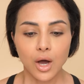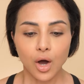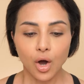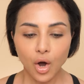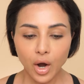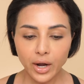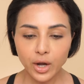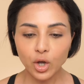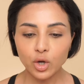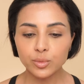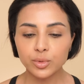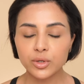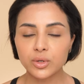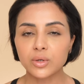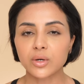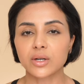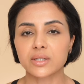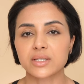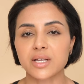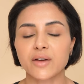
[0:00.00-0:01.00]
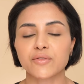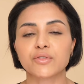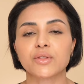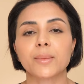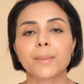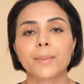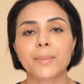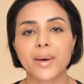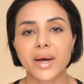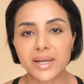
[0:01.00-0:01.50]
I hope you guys have the
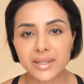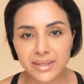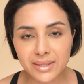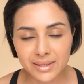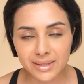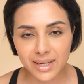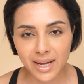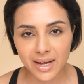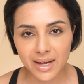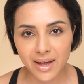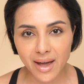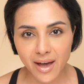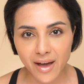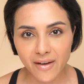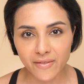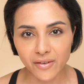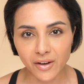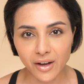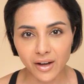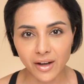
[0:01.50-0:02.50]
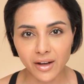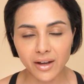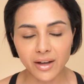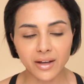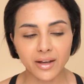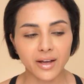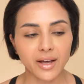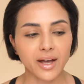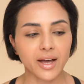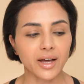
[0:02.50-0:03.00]
best day ever
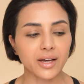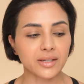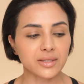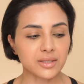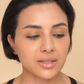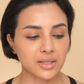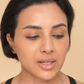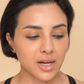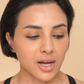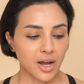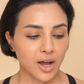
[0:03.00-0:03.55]
and